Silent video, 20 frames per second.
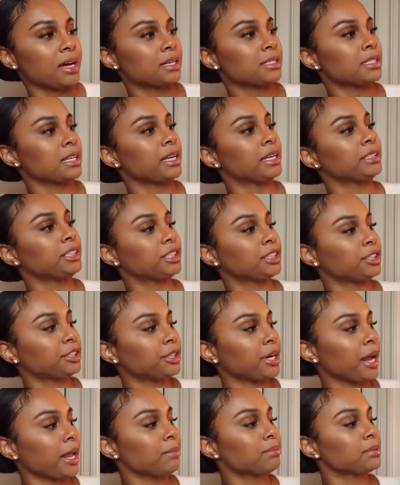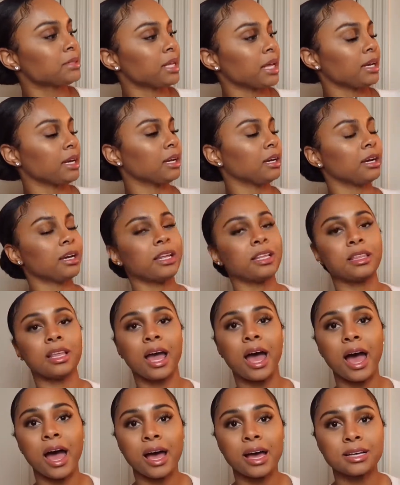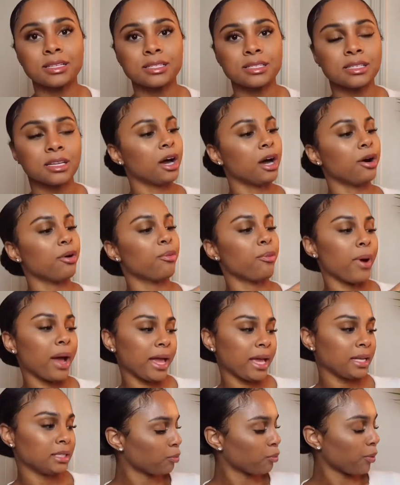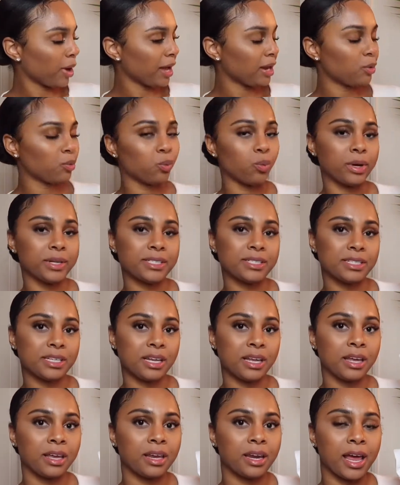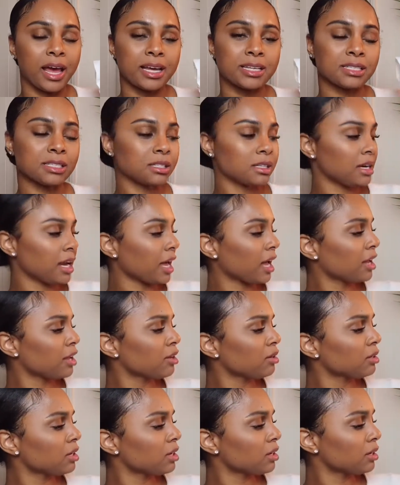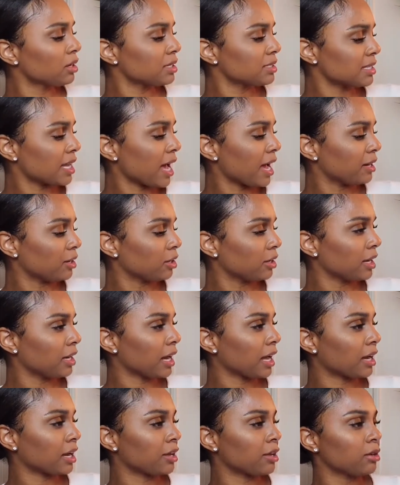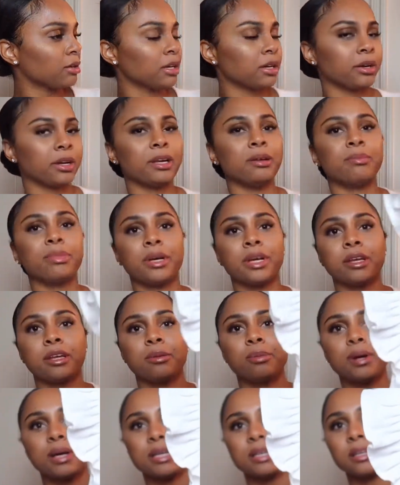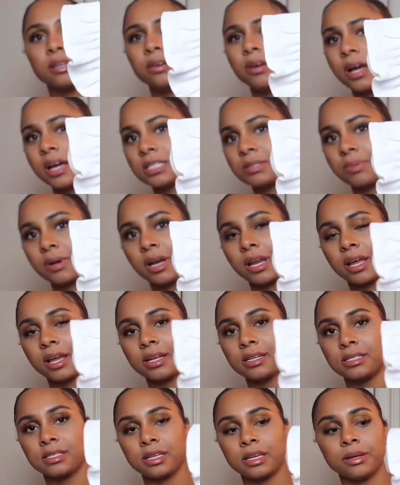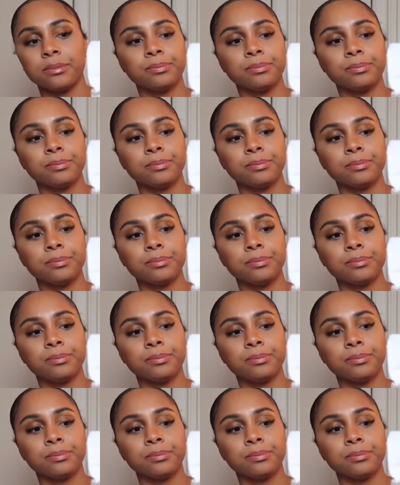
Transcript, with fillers: and it's striped. And underneath it has a white, white onesie and it has like a cute little design on it like a cute little imprint you guys, you guys probably can't see